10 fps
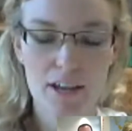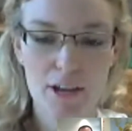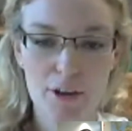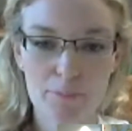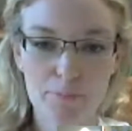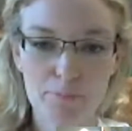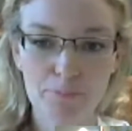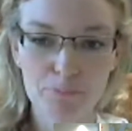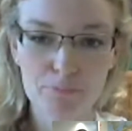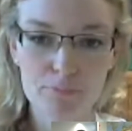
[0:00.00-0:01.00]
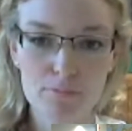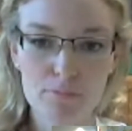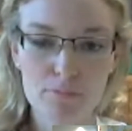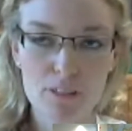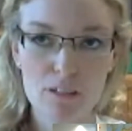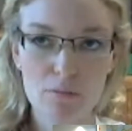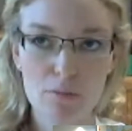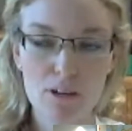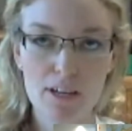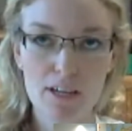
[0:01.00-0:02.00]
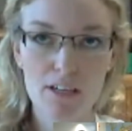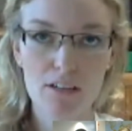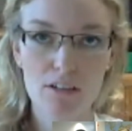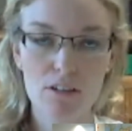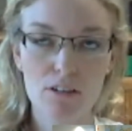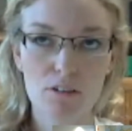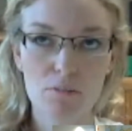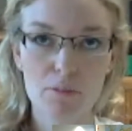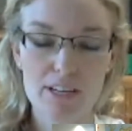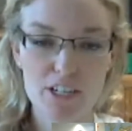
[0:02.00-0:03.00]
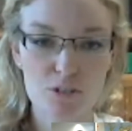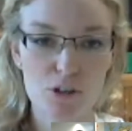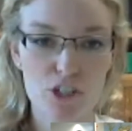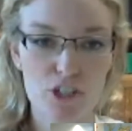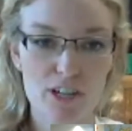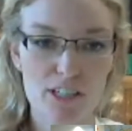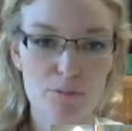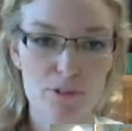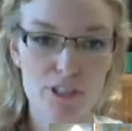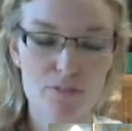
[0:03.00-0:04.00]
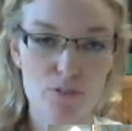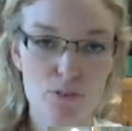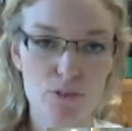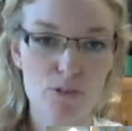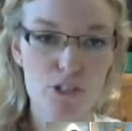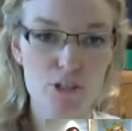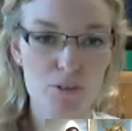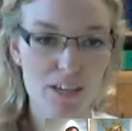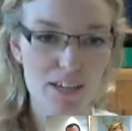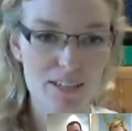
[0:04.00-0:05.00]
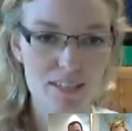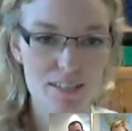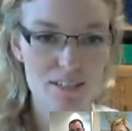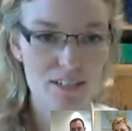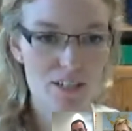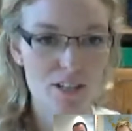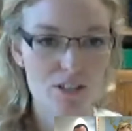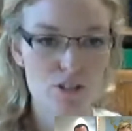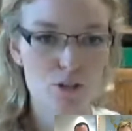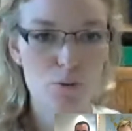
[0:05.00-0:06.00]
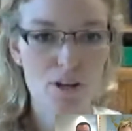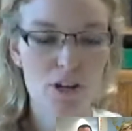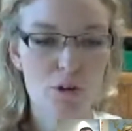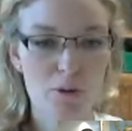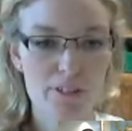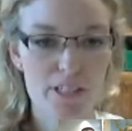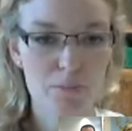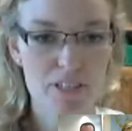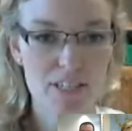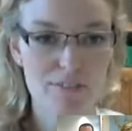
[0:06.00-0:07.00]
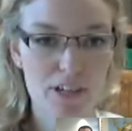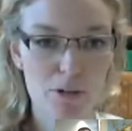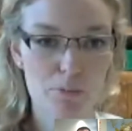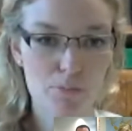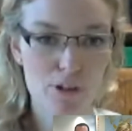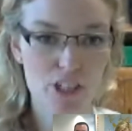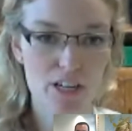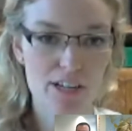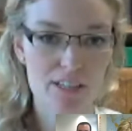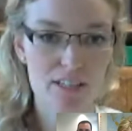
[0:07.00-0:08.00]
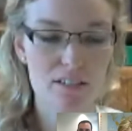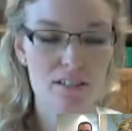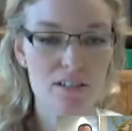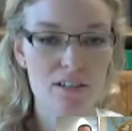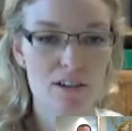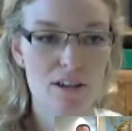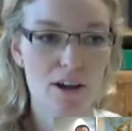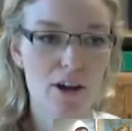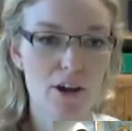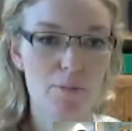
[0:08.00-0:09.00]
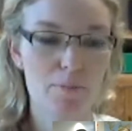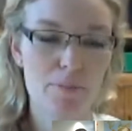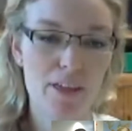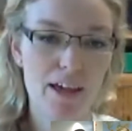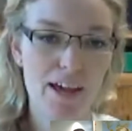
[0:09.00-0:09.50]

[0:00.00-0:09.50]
um, my my initial contract was for two years to work on one specific project, um,